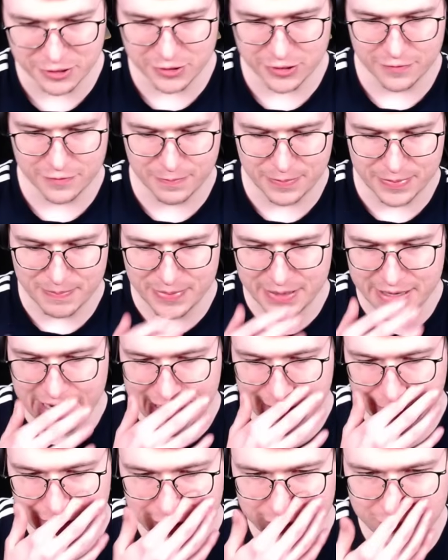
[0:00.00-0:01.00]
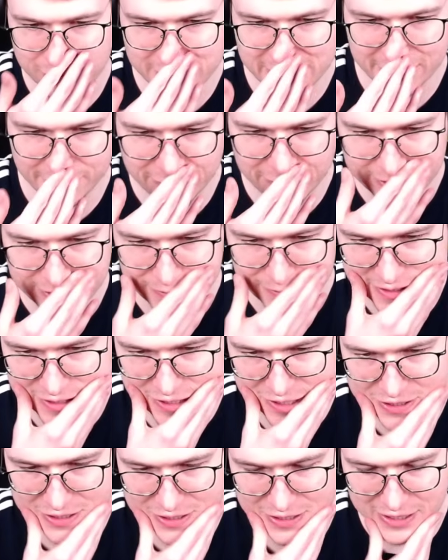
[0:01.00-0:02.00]
have been able to do something,
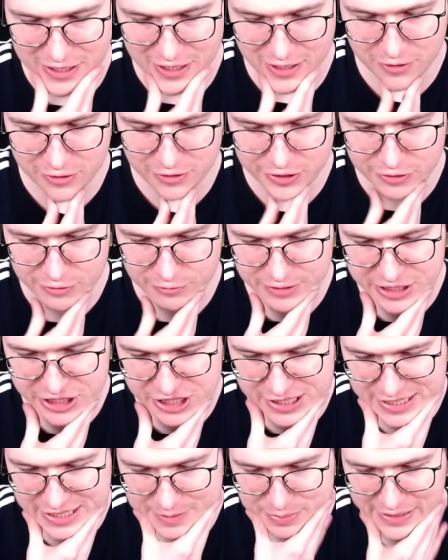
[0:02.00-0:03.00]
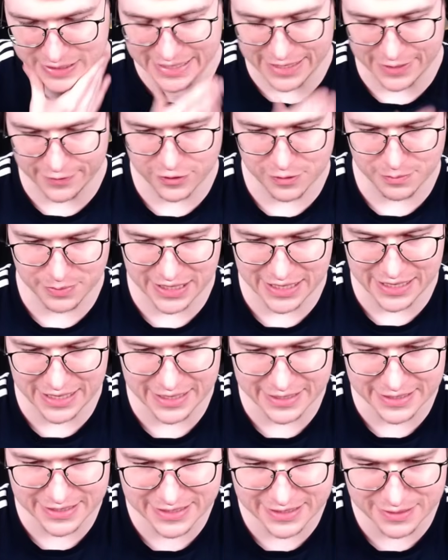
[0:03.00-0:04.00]
because now you were just like playing from behind.
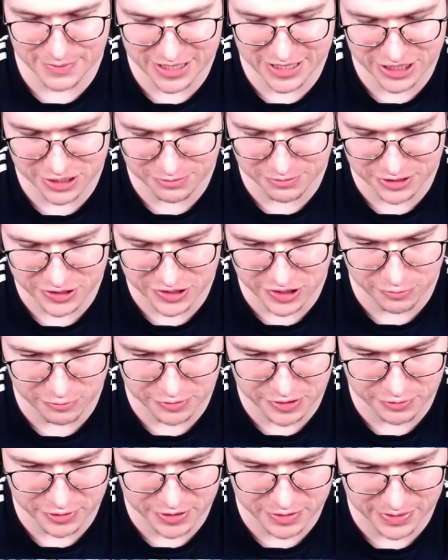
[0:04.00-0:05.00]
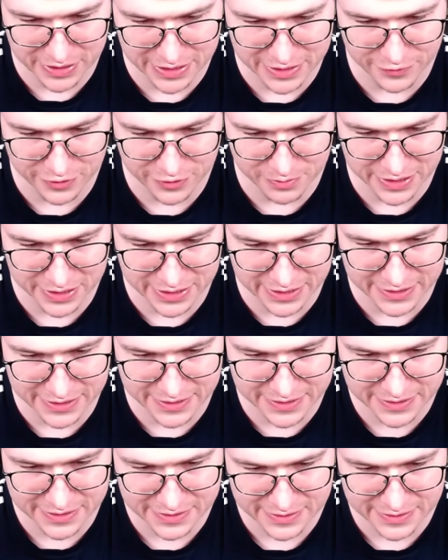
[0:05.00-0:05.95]
This is a matchup where you don't really want to play from behind.